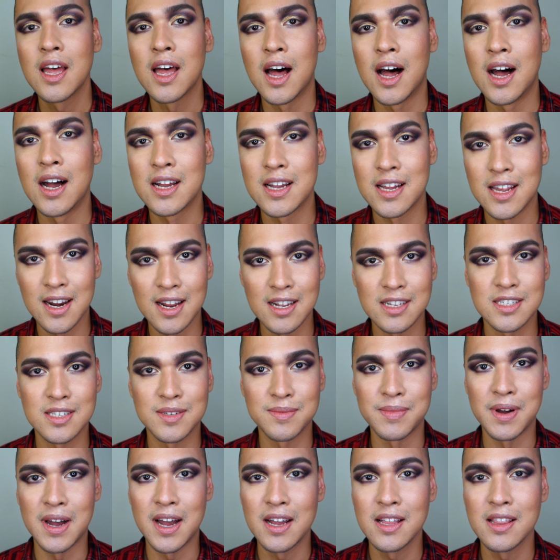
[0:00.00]
I'm gonna add
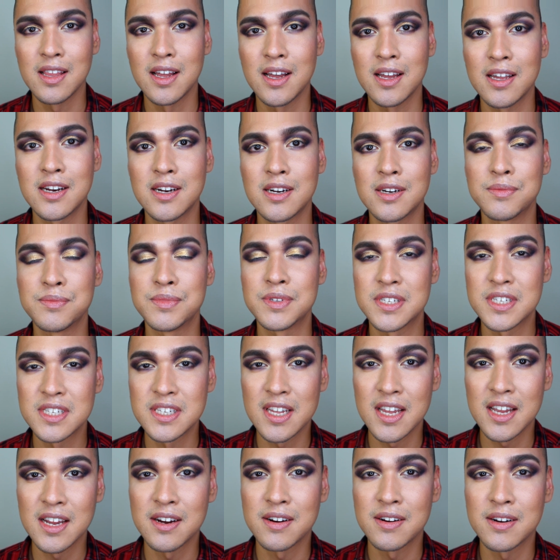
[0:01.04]
some eyeliner,
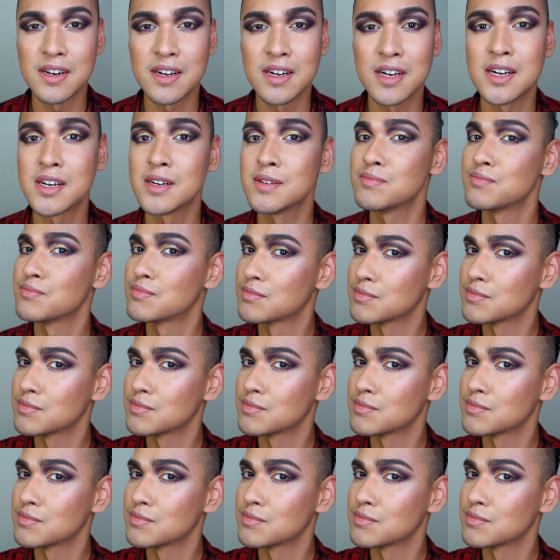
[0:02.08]
mascara,